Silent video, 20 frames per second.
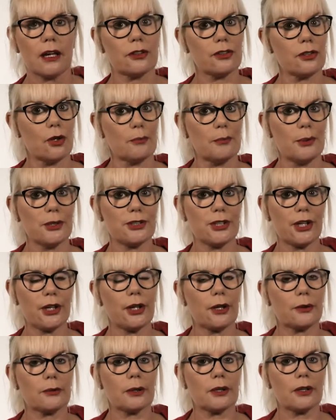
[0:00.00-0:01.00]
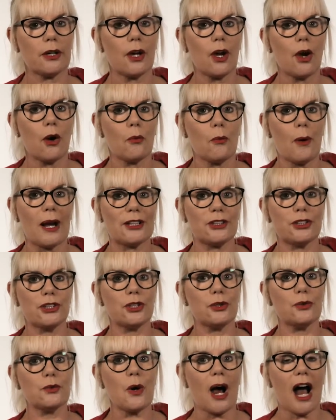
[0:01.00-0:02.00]
Number two, when
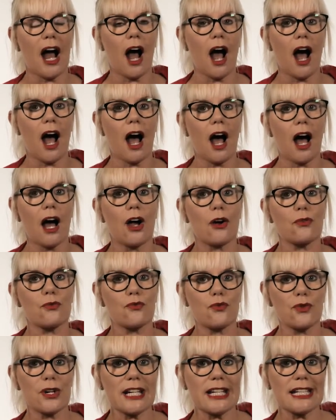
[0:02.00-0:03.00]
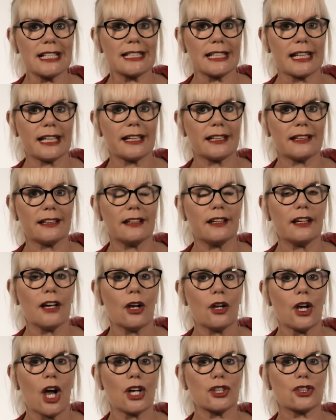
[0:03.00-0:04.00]
you are reading
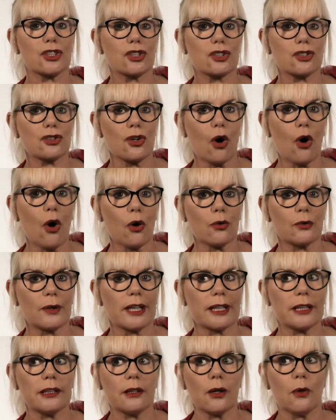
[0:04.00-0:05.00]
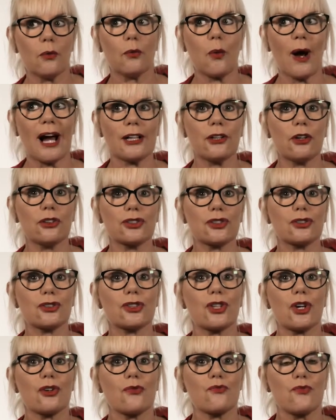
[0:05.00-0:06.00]
a story, why not
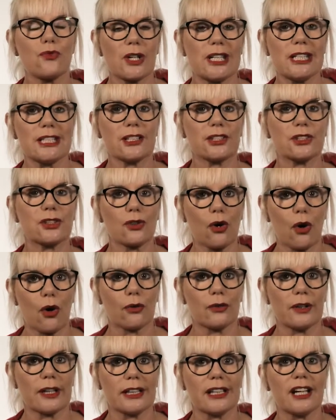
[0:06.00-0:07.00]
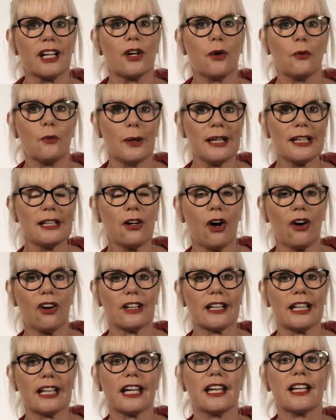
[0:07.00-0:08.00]
just read a story? We
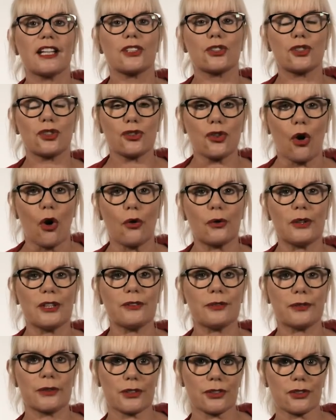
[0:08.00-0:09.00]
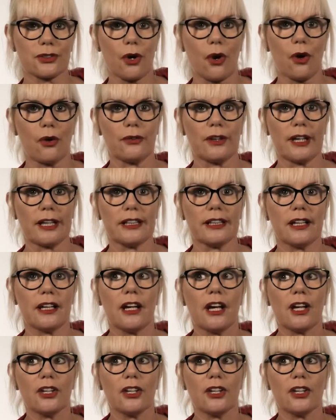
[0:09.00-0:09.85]
call it story for story.